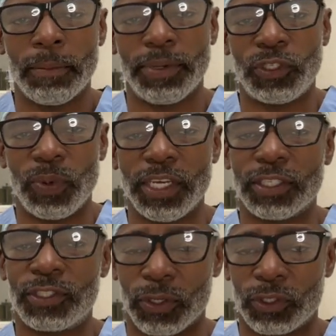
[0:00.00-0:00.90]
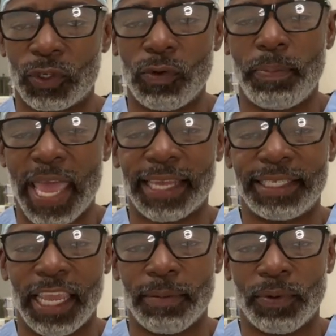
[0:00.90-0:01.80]
between the surgical back
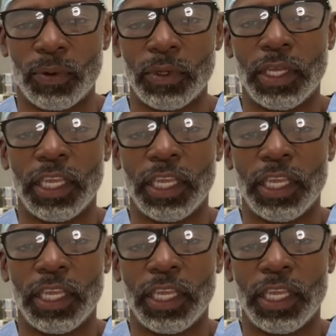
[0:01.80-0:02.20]
table,